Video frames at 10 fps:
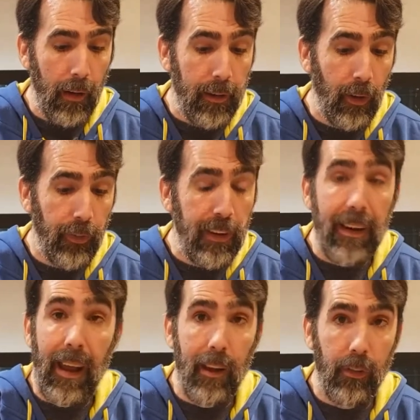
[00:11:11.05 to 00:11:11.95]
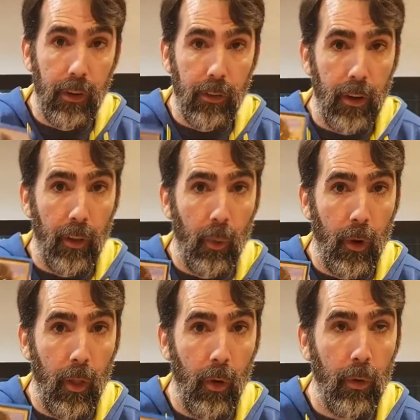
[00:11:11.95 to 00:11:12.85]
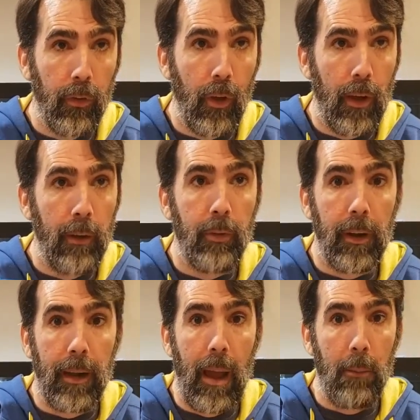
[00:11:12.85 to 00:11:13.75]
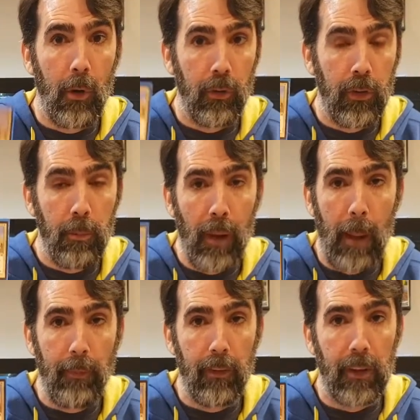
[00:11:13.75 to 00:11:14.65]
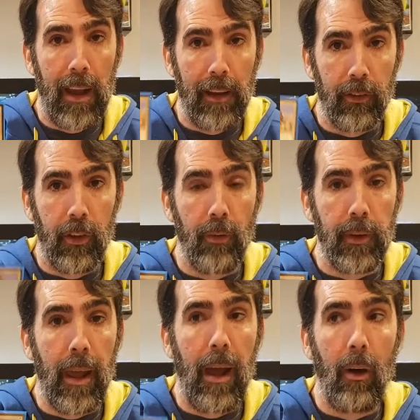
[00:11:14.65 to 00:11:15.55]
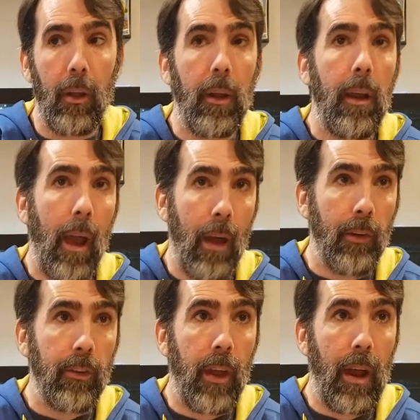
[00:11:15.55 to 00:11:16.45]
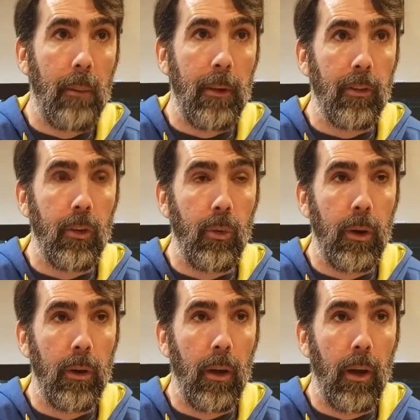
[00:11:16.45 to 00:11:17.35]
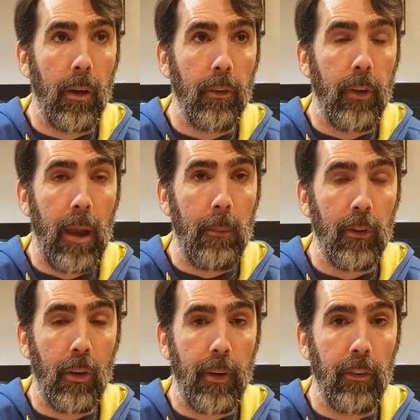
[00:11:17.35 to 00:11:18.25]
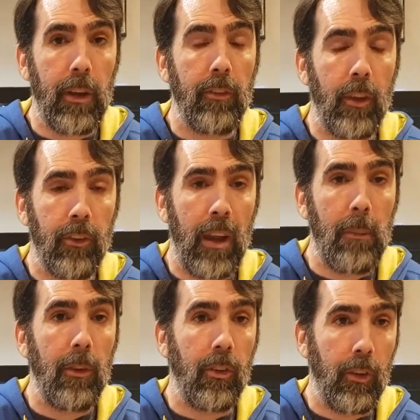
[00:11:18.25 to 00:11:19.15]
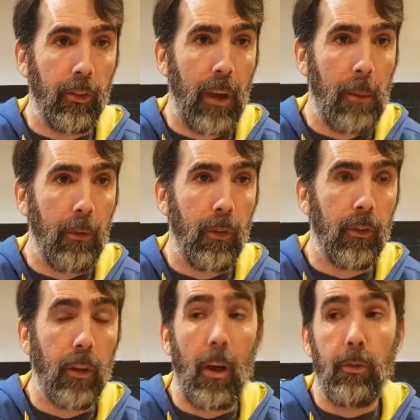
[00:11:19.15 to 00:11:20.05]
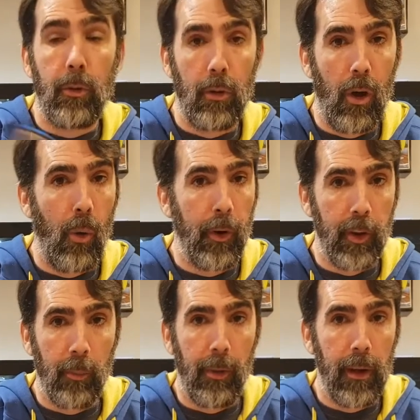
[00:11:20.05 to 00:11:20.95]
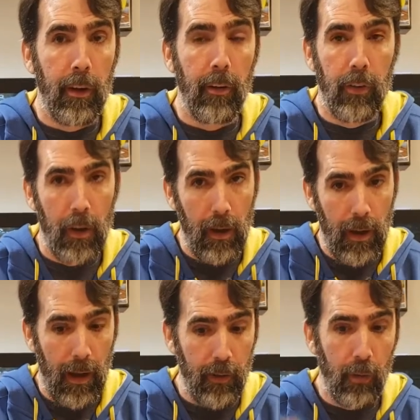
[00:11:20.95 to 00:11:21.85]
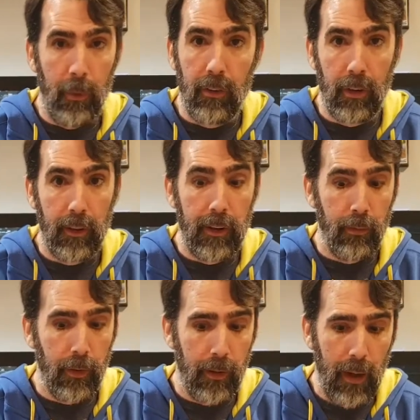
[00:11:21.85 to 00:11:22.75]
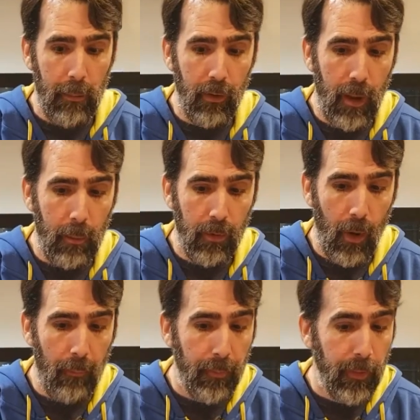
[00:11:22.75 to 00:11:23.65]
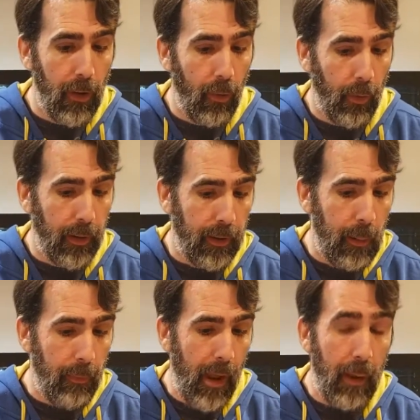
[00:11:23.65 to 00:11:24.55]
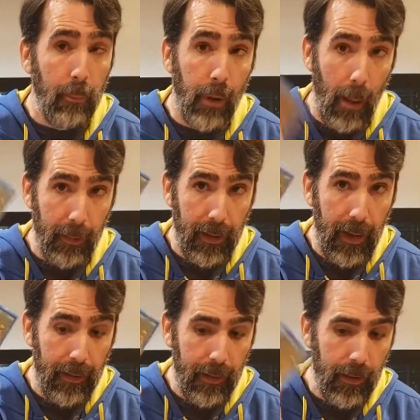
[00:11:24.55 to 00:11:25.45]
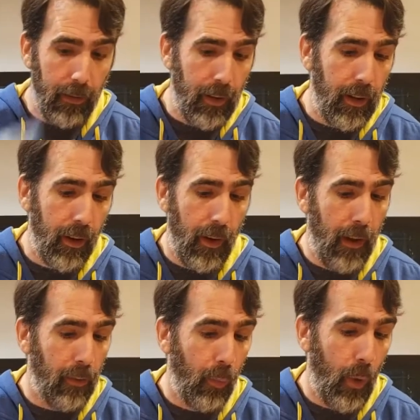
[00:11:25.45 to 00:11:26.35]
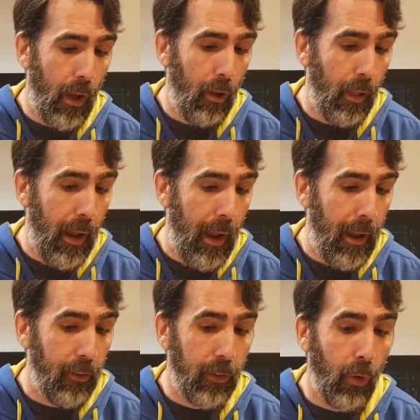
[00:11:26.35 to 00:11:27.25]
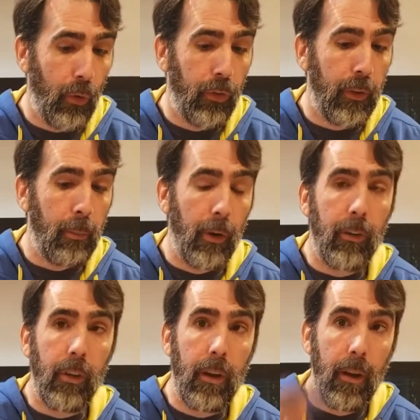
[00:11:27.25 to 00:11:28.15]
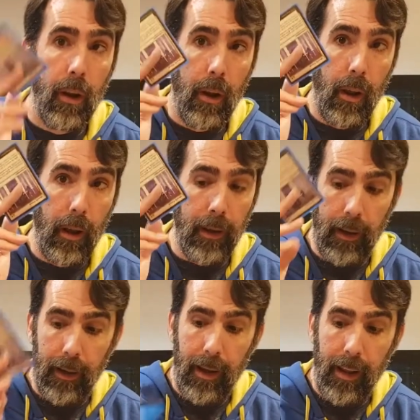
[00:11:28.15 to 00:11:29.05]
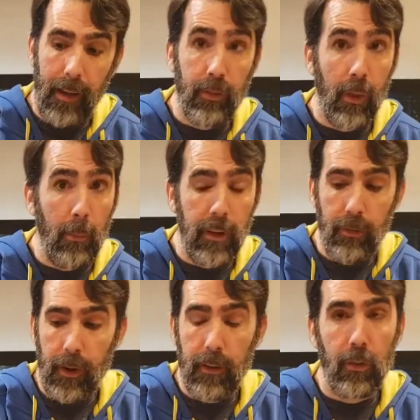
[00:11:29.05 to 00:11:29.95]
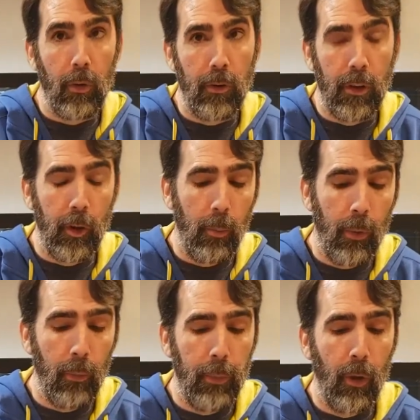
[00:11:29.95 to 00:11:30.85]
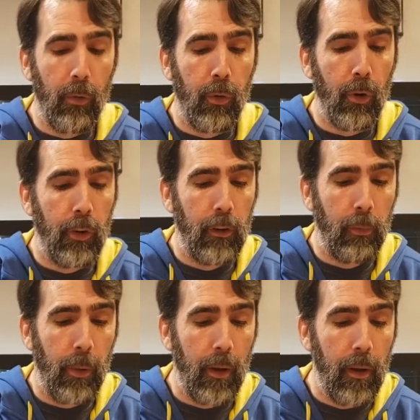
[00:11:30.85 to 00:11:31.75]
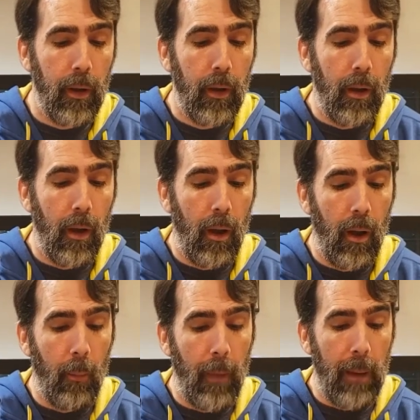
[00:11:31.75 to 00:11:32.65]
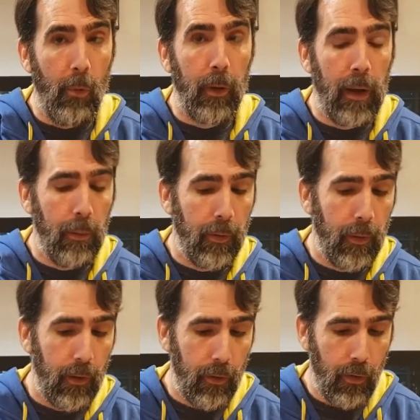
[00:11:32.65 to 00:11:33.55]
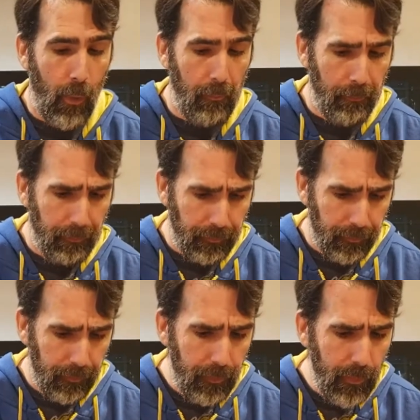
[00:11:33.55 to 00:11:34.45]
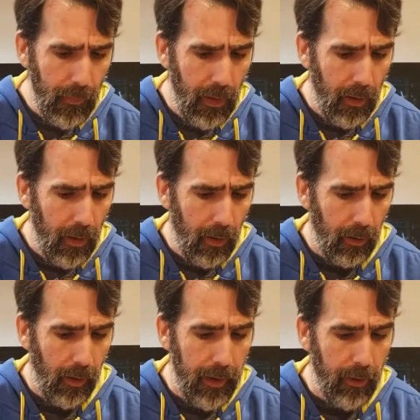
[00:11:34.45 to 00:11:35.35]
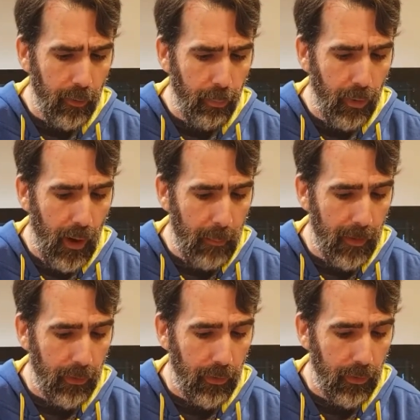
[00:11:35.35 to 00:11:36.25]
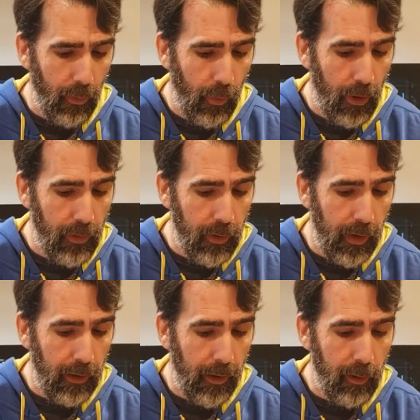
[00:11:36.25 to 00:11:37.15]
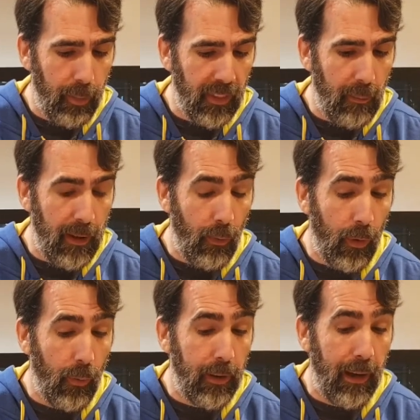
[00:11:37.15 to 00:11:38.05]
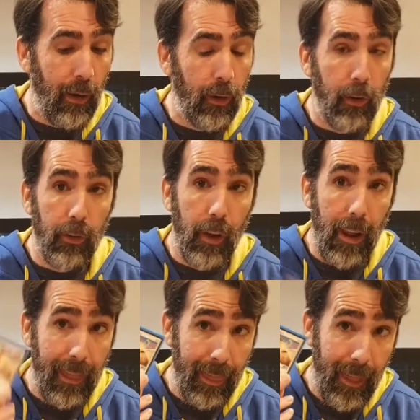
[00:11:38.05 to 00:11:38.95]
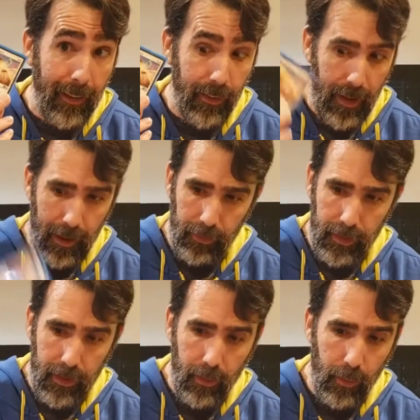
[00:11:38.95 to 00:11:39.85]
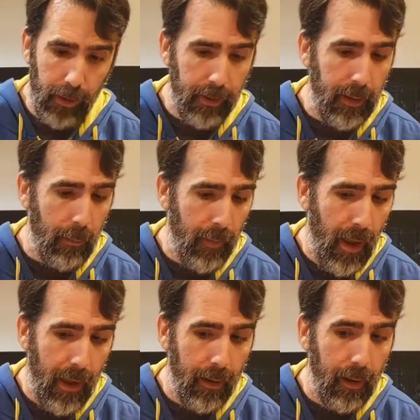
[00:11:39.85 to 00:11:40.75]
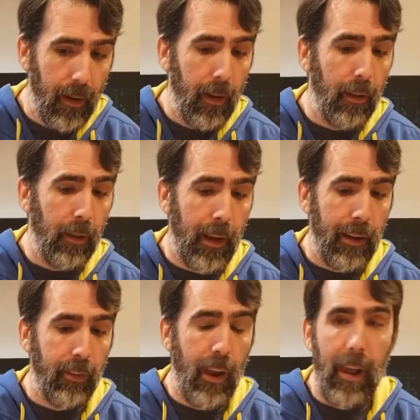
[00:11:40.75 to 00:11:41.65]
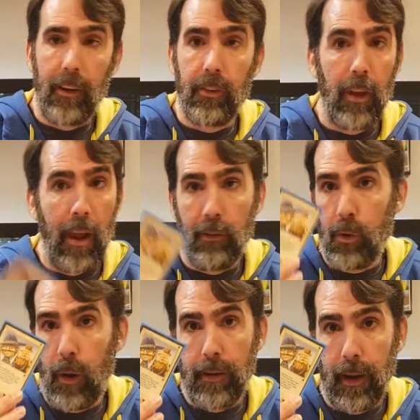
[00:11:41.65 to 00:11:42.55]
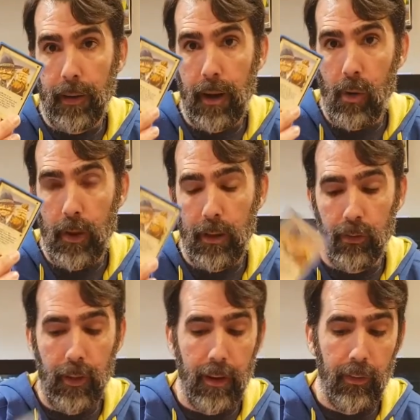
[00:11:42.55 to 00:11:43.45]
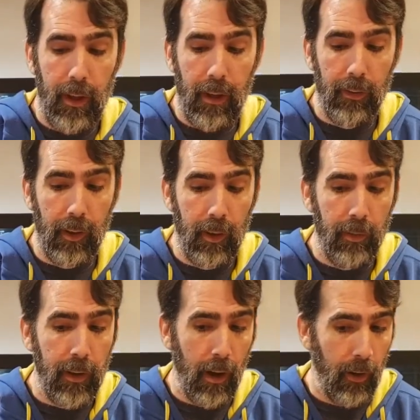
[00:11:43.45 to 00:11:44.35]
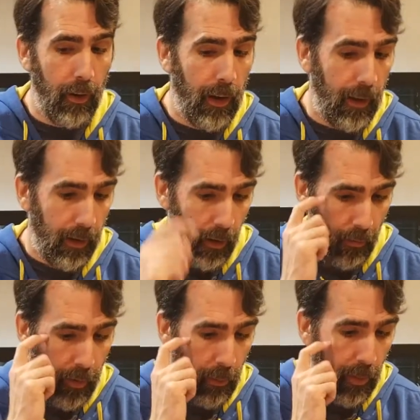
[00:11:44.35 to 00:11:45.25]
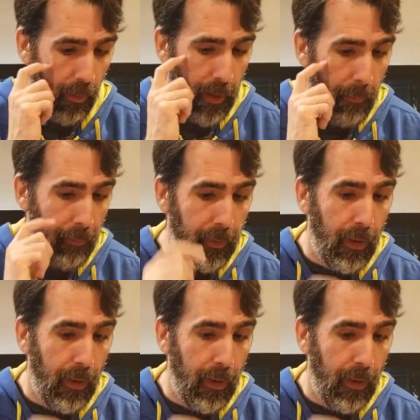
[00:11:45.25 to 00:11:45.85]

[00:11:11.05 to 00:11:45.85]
Guilty Conscience, another one of those infinite combos. So you pop this guy on Stuffy Doll. Every time it's doing damage, Stuffy Doll, it does damage, it deals damage to itself. Call one of your players, and you're basically infinite damage them. So we're going to keep that. Propaganda is in here, as well as Ghostly Prison. Again, I got to have some defense, so it's a little pillow fortish, but I'm okay with it. So Light of Promise. Whenever you gain life, put them any 1/1 counters. That's nasty. We're going to keep that. Land tax. Every white deck I own has land tax. I love the art and I love the ability.